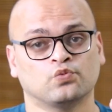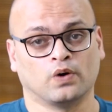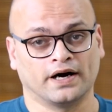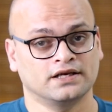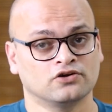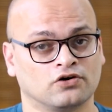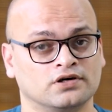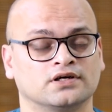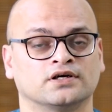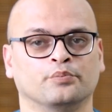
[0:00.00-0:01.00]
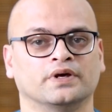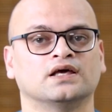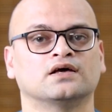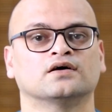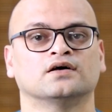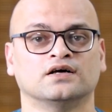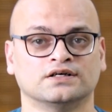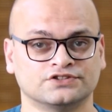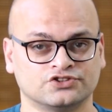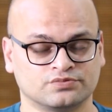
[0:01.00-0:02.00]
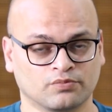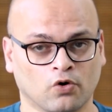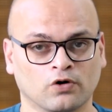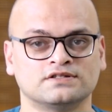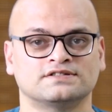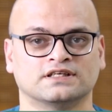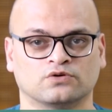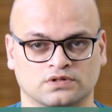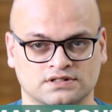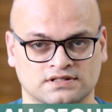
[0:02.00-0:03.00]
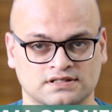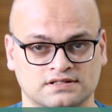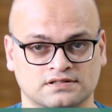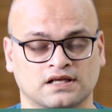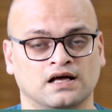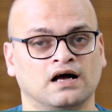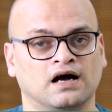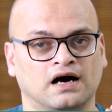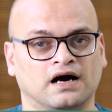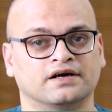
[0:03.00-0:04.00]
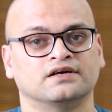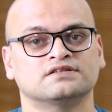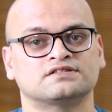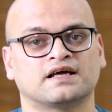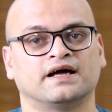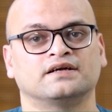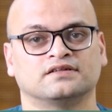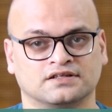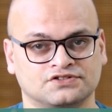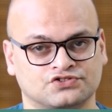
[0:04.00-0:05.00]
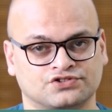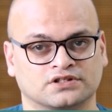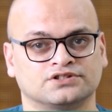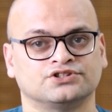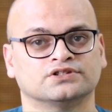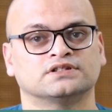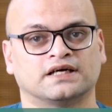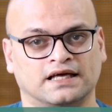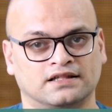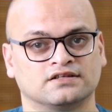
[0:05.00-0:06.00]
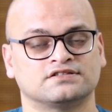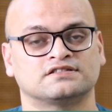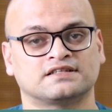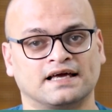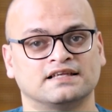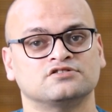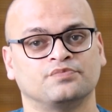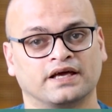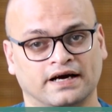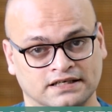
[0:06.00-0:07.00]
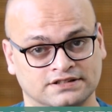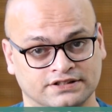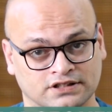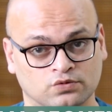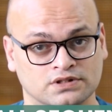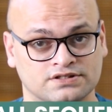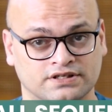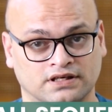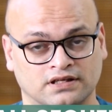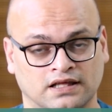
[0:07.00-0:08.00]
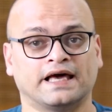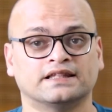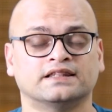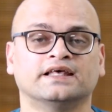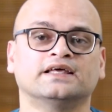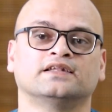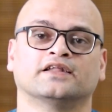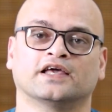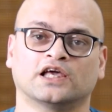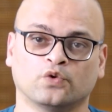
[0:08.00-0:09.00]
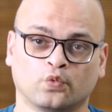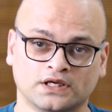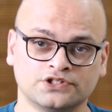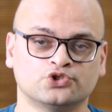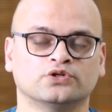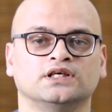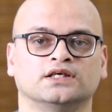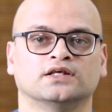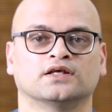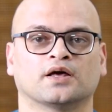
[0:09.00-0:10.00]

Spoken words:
why not make small sequences, understand the structure and the science behind sequencing, and then eventually